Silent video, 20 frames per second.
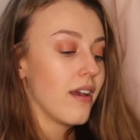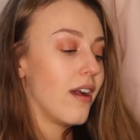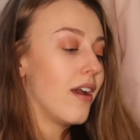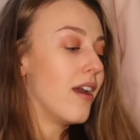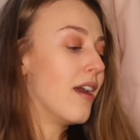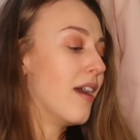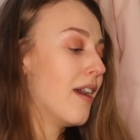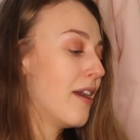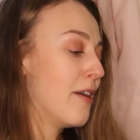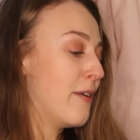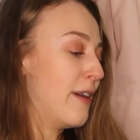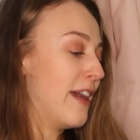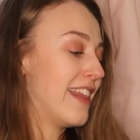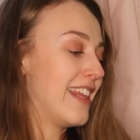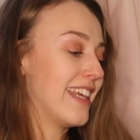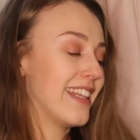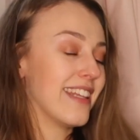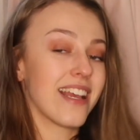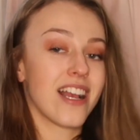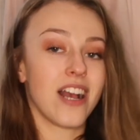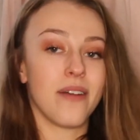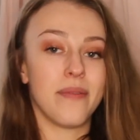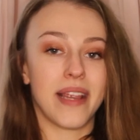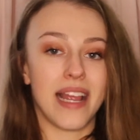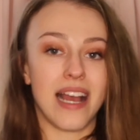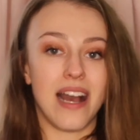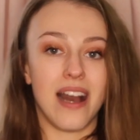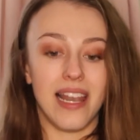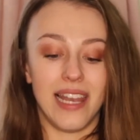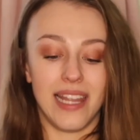I think they're coming
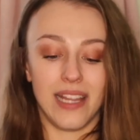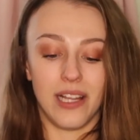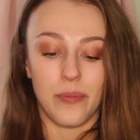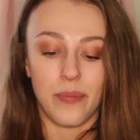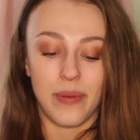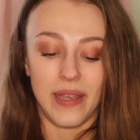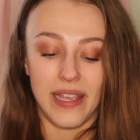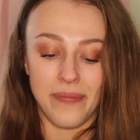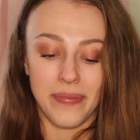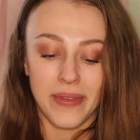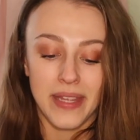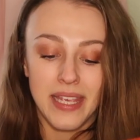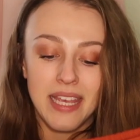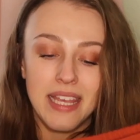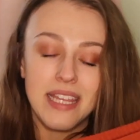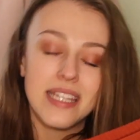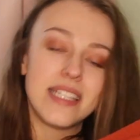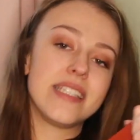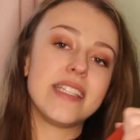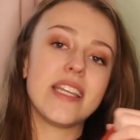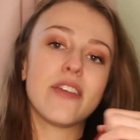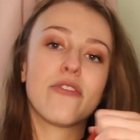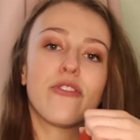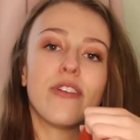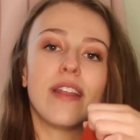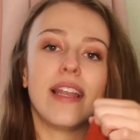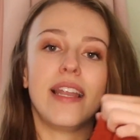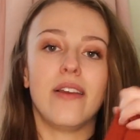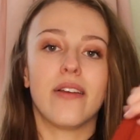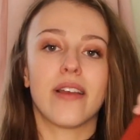out a little bit
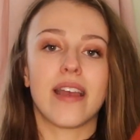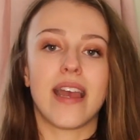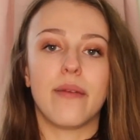differently on